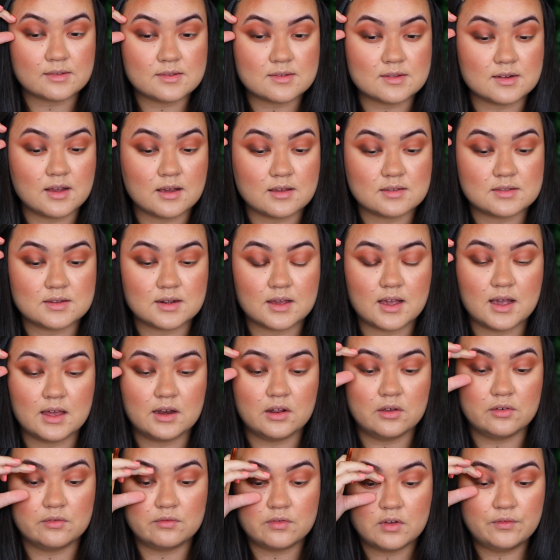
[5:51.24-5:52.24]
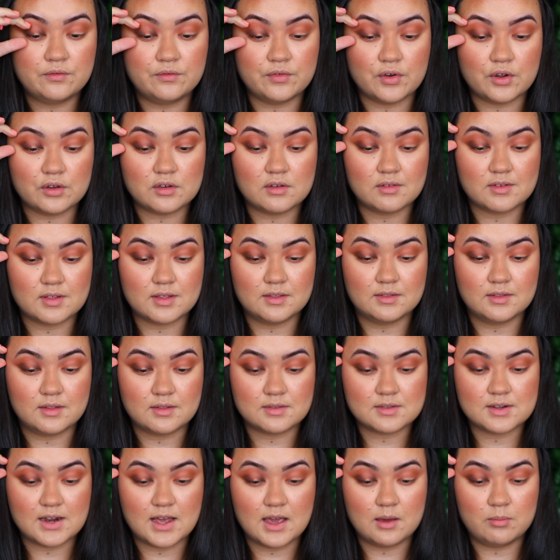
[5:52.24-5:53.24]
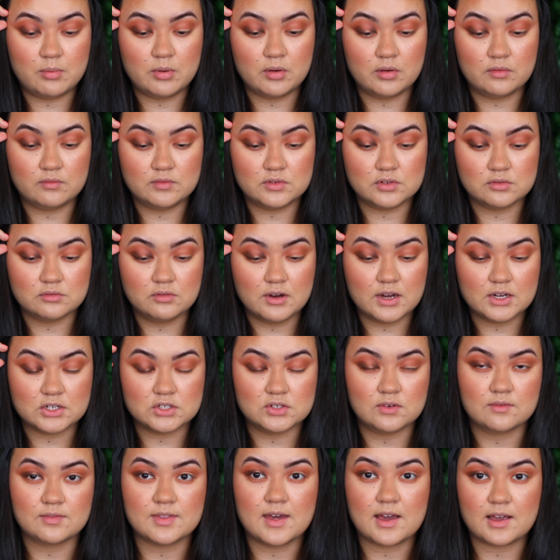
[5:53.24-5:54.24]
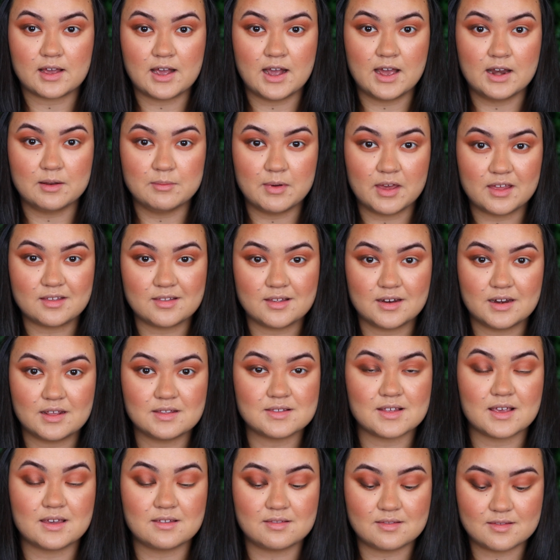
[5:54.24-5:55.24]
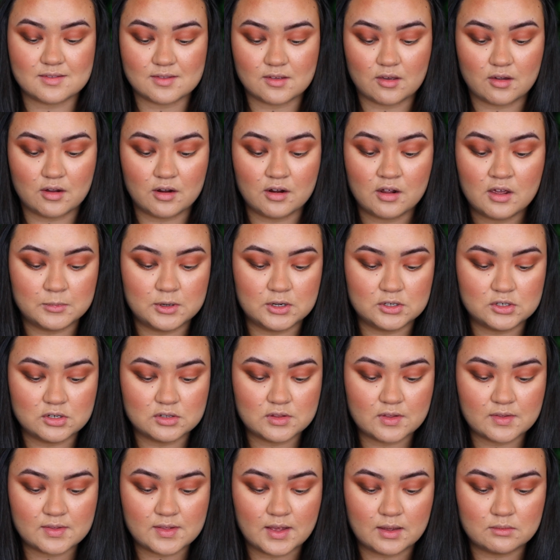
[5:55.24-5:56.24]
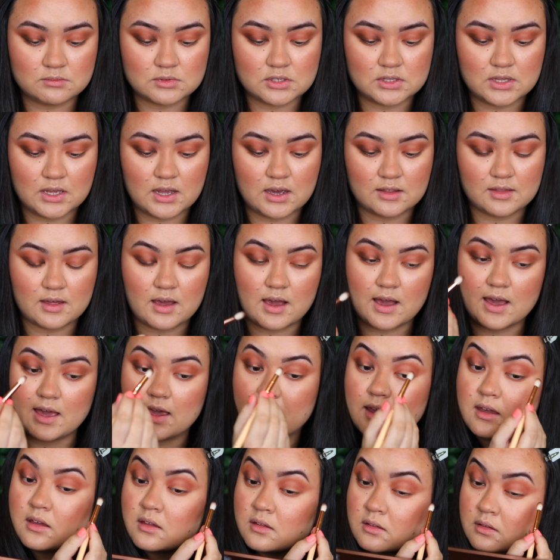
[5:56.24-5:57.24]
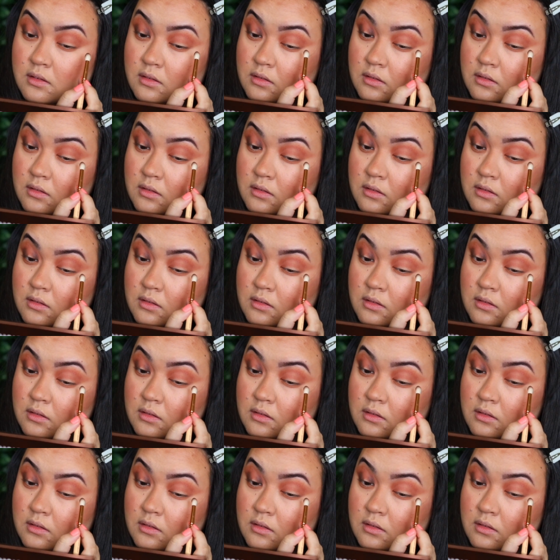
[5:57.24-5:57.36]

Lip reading: starts to kind of focus in this type of direction, if that kind of makes any sense. So I'm going to do the same to the other eye.